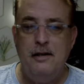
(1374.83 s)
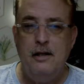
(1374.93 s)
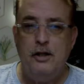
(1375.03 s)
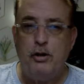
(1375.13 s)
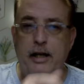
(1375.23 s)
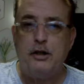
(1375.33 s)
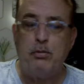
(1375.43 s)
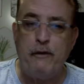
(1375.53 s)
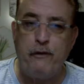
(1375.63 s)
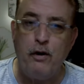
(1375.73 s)
So he gets a
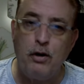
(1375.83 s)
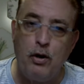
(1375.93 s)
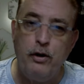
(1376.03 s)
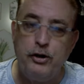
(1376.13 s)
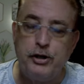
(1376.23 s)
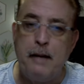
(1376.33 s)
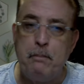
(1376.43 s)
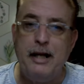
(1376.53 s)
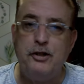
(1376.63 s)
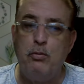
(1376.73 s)
referral going to the same
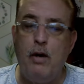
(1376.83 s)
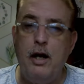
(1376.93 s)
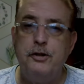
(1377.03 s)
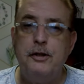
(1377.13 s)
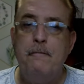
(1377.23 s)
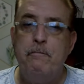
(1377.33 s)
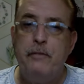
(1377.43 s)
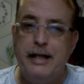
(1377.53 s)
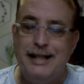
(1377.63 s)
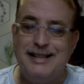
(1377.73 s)
place he was,
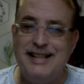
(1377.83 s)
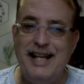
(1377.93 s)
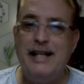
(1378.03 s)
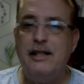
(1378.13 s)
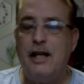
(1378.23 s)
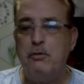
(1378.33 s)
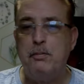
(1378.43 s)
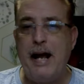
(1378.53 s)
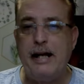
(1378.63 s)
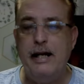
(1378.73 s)
gets seen, comes
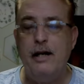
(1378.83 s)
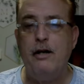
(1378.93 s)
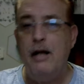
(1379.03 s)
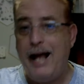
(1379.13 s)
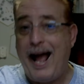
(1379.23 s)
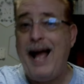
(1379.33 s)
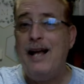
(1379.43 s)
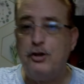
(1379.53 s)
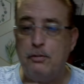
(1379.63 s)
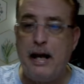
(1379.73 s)
back here,
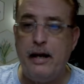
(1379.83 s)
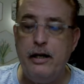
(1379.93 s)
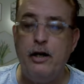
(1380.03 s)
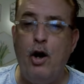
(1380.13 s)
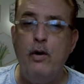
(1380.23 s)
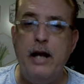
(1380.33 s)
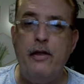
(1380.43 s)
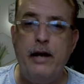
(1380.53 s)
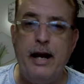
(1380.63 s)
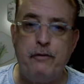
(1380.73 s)
asks about here. Oh, yeah,
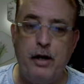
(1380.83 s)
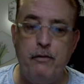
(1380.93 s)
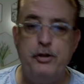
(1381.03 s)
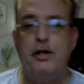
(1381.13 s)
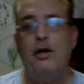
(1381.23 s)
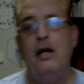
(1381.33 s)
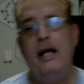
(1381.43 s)
they have coverage here.